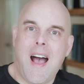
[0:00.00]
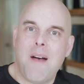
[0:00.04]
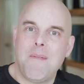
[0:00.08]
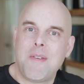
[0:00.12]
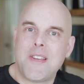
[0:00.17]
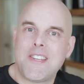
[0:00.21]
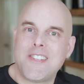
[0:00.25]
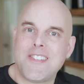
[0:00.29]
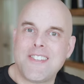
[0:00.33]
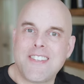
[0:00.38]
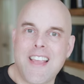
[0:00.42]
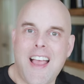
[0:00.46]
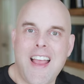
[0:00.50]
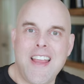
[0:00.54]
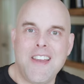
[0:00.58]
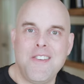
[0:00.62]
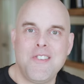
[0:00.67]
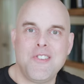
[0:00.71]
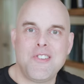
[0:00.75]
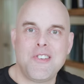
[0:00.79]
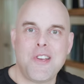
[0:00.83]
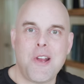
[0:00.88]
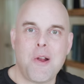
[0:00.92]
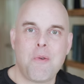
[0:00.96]
I'm excited
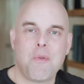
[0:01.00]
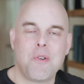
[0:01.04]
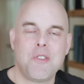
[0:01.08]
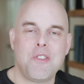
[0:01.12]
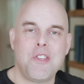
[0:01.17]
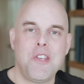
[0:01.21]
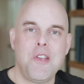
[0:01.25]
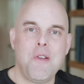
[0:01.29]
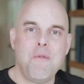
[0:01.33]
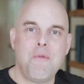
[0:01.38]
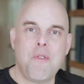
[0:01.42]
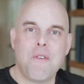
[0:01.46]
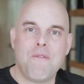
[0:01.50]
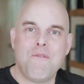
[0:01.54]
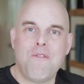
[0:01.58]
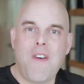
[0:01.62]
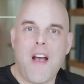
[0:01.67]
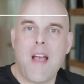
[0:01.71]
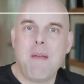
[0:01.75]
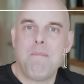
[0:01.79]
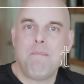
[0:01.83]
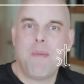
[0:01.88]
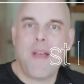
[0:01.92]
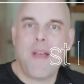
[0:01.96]
to share with you the five